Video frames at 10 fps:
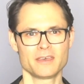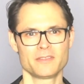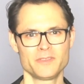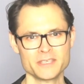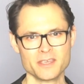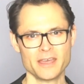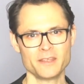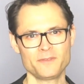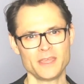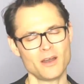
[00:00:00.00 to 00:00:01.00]
This kind
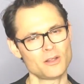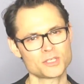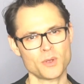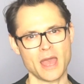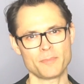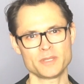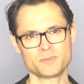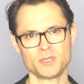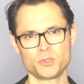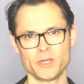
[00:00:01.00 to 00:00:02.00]
of thing also happens
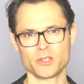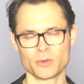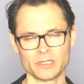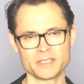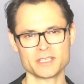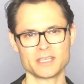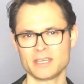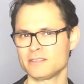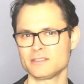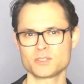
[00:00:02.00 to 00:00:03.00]
between gorillas and
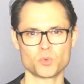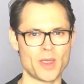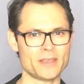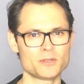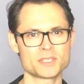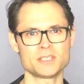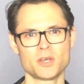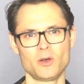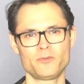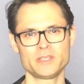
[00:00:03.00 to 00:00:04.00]
kittens, whales and
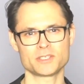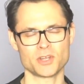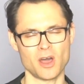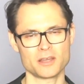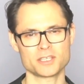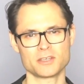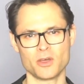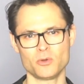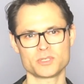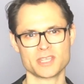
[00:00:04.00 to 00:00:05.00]
dolphins, dogs and
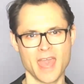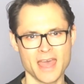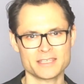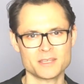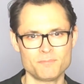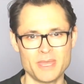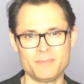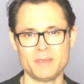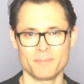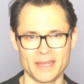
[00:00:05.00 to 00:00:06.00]
goats, cats and
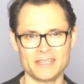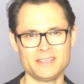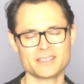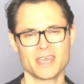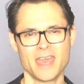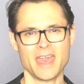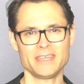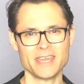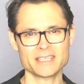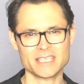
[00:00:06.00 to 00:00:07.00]
baby bunnies,
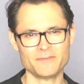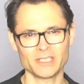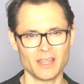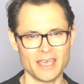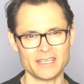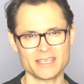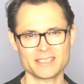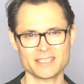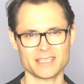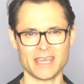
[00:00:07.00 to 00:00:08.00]
and yes, even
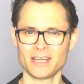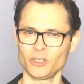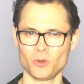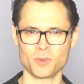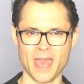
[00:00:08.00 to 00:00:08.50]
lionesses and antelope